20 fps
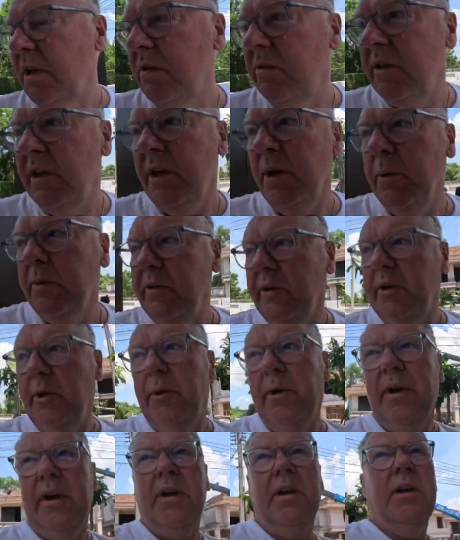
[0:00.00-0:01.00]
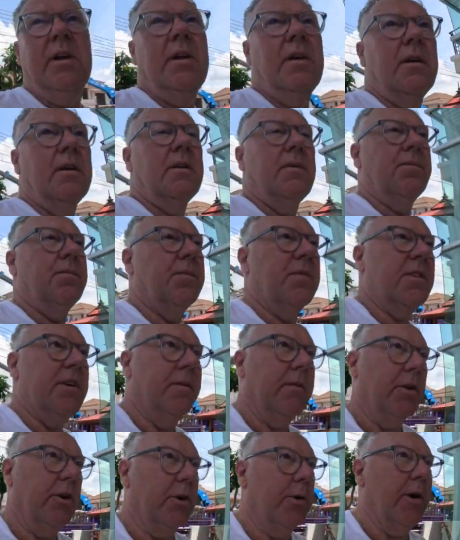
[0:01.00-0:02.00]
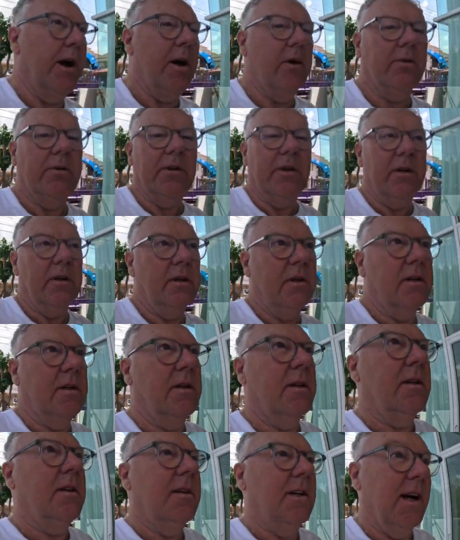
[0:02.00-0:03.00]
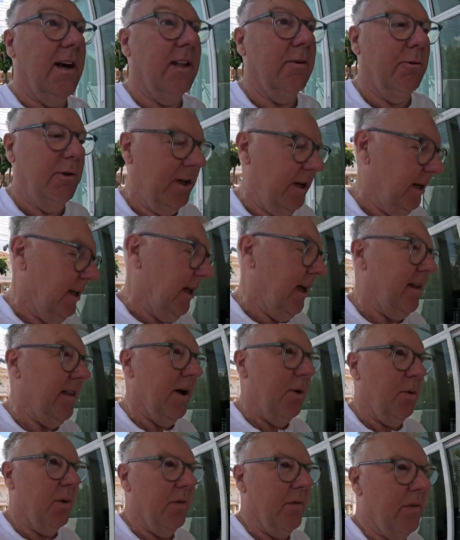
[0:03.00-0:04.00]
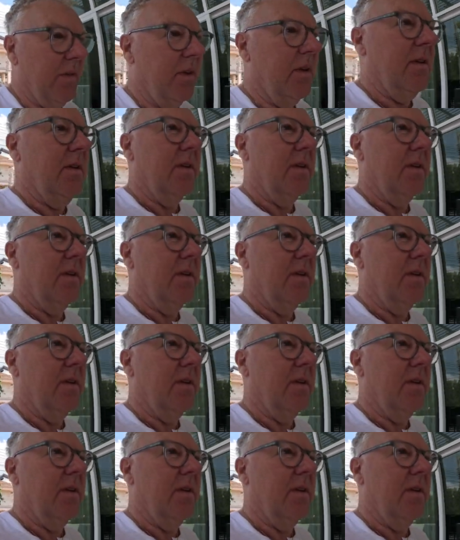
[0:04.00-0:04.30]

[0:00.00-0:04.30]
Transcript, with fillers: they know what they're doing to look around uh, I would really like that one